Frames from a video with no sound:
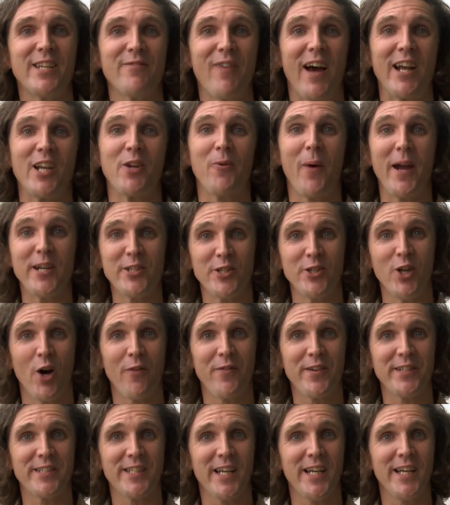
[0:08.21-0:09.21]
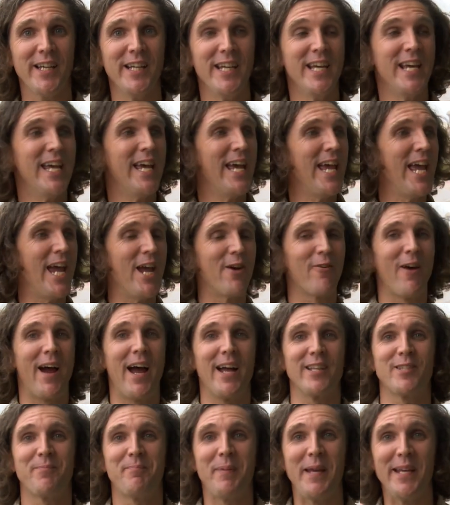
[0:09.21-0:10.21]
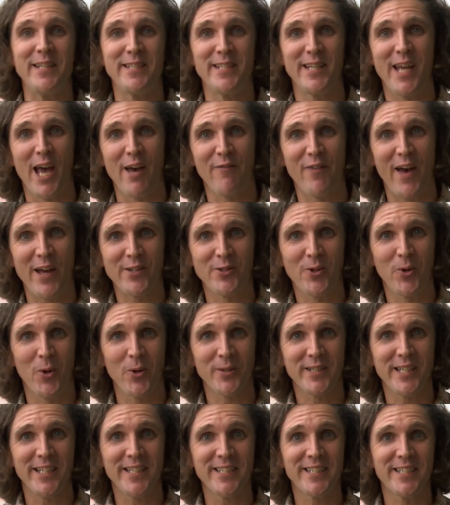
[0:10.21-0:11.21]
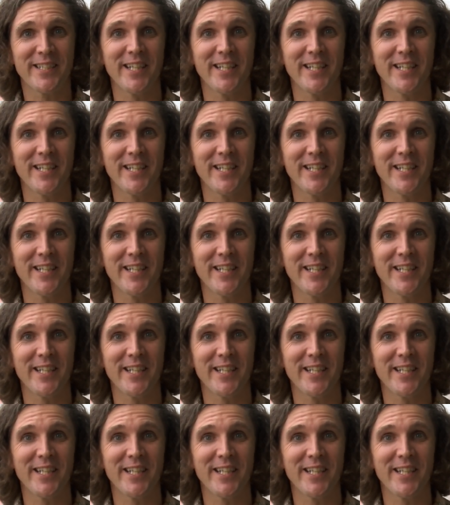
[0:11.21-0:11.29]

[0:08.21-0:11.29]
Evaluation Officer here at P C F headquarters.